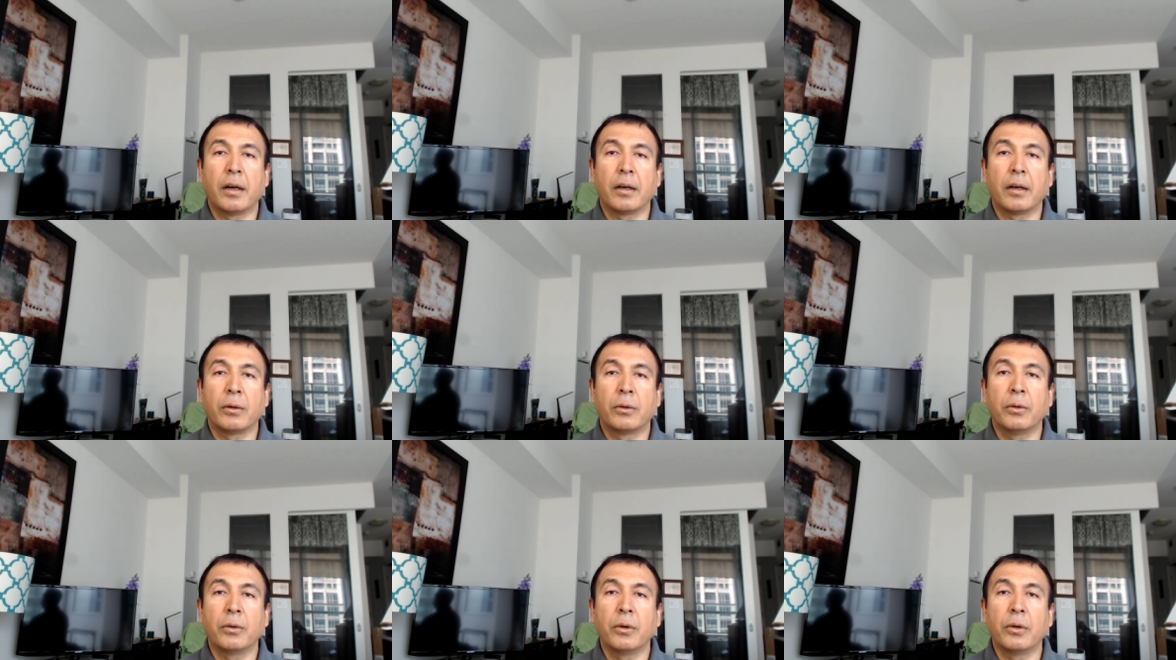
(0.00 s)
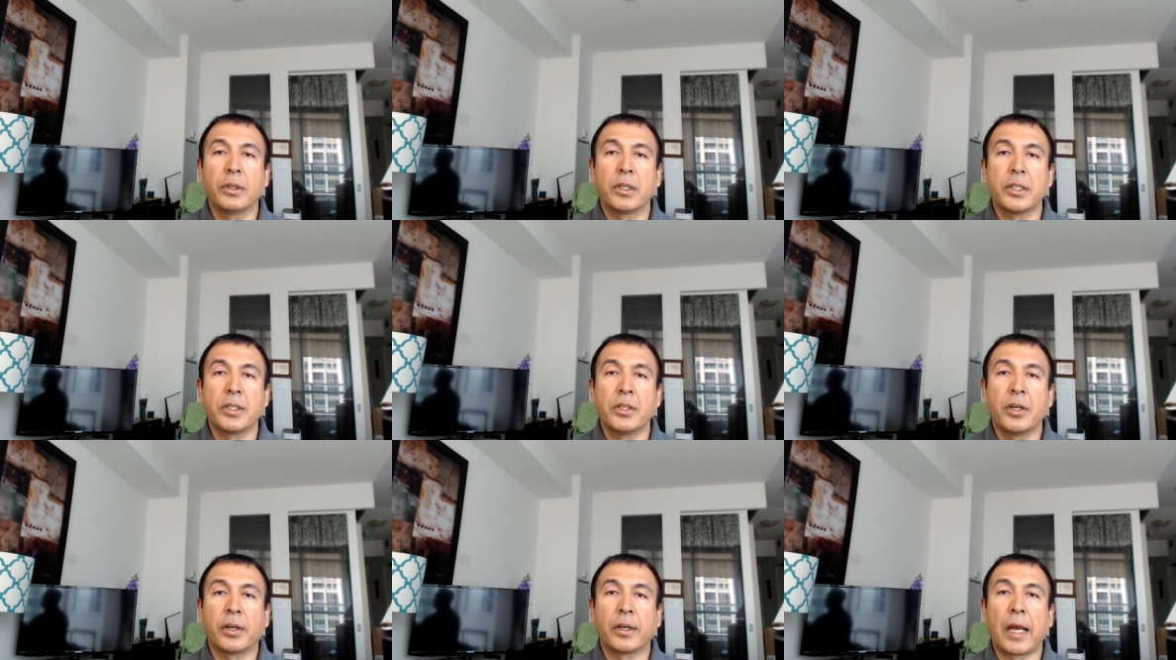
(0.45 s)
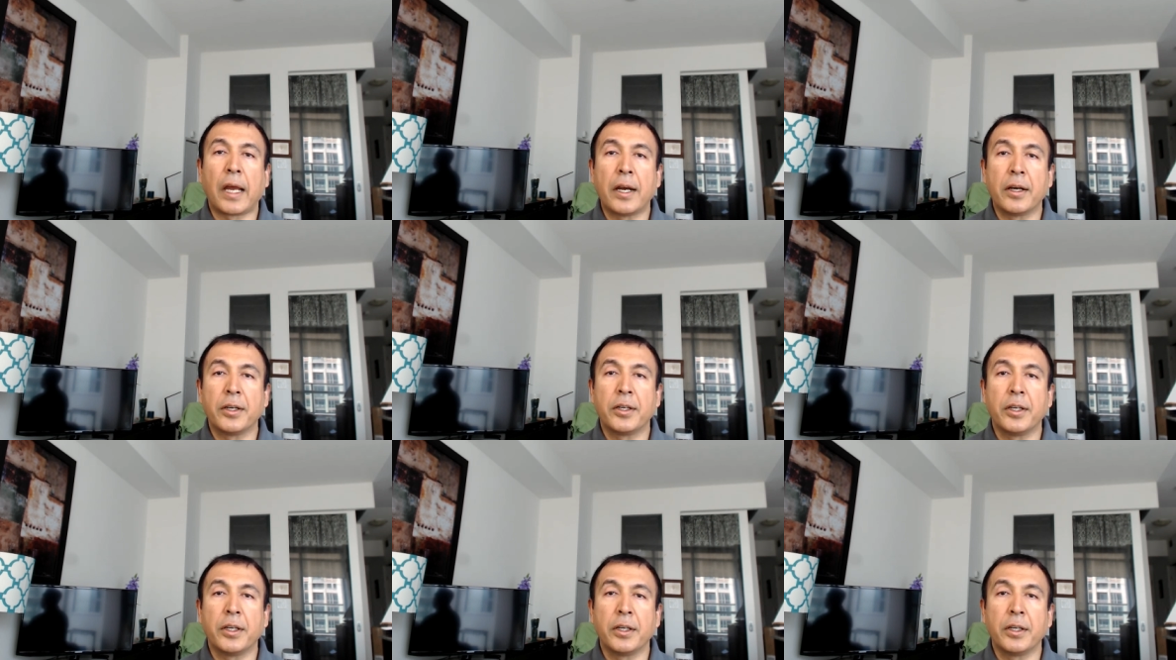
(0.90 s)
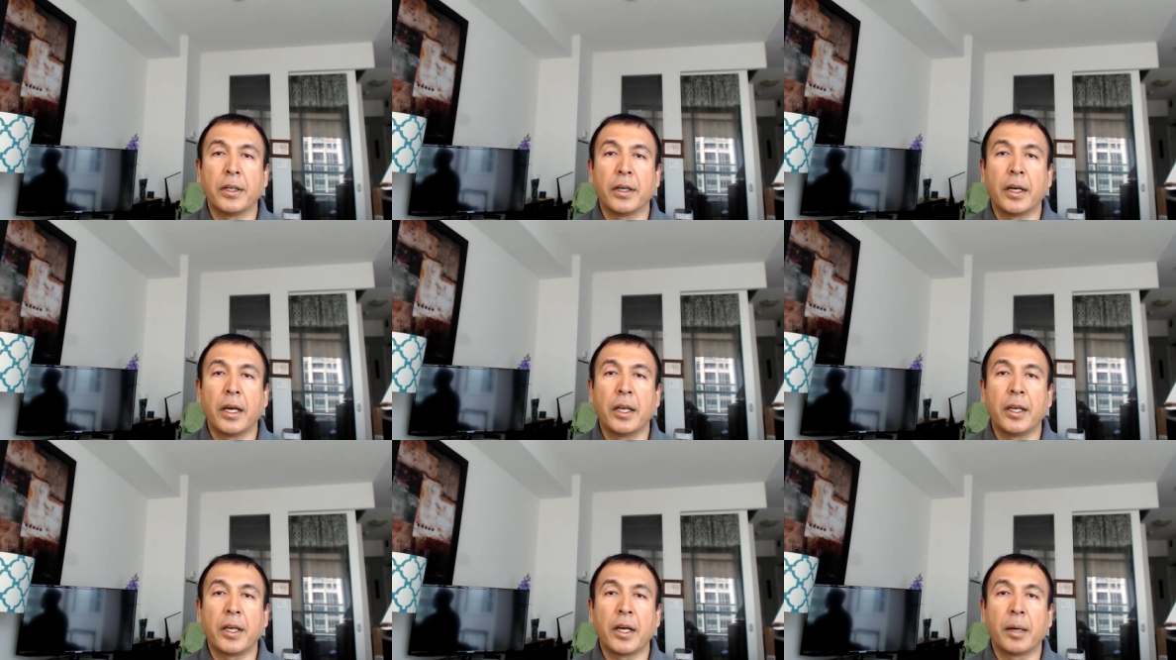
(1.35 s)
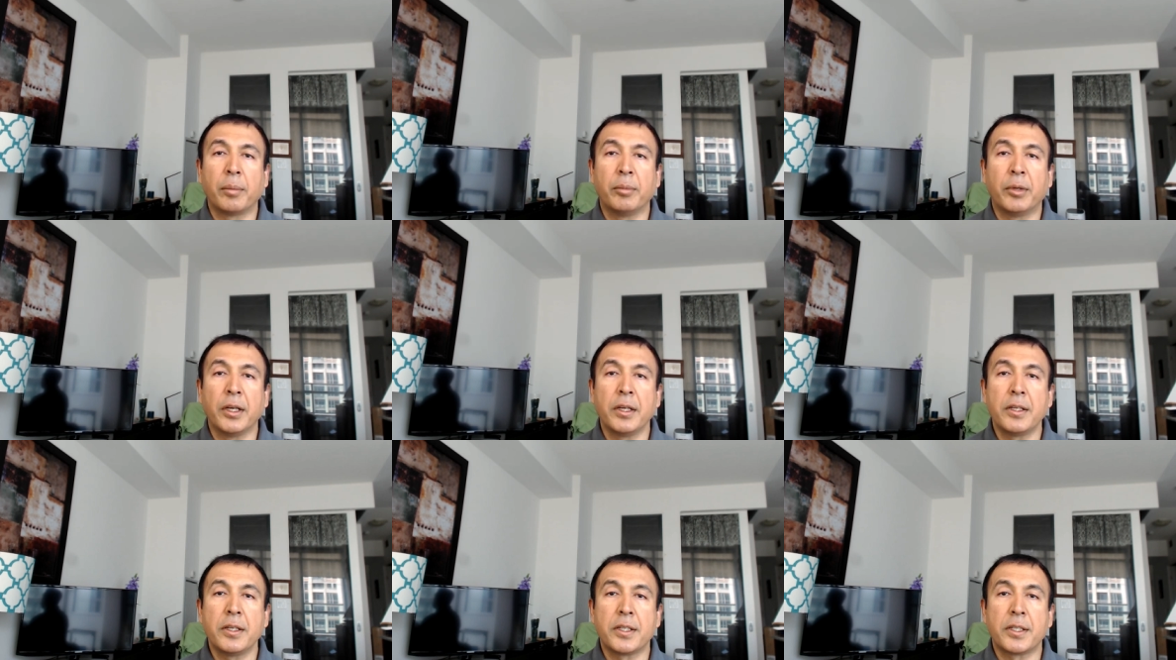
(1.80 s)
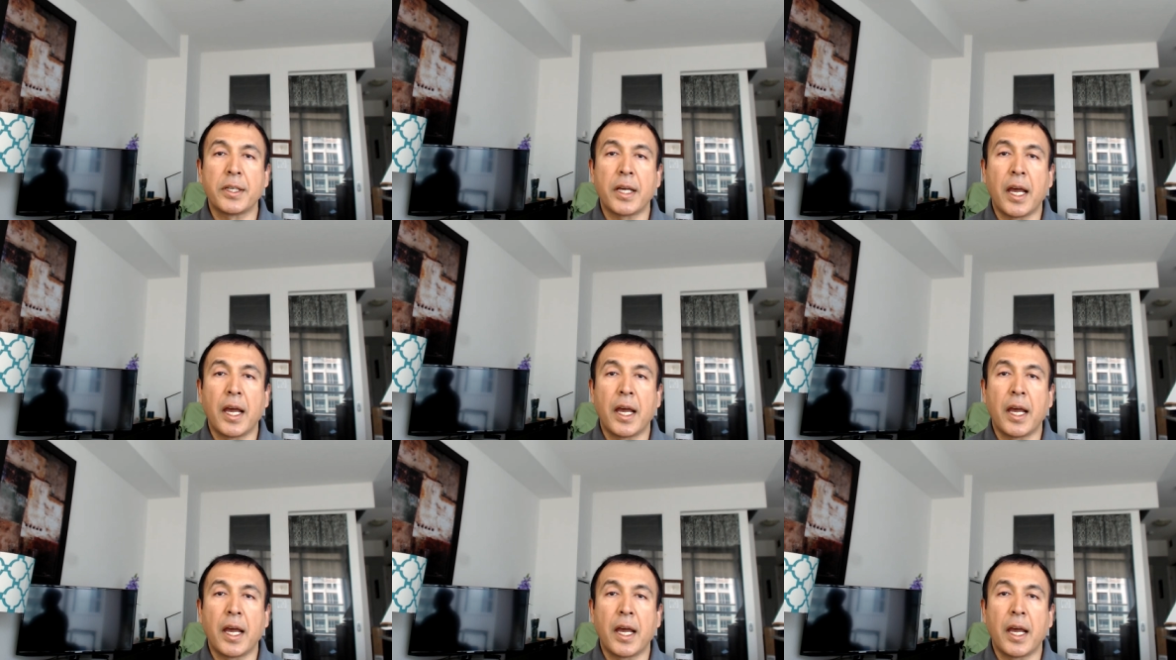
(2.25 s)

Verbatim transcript: Google does not guarantee any updates,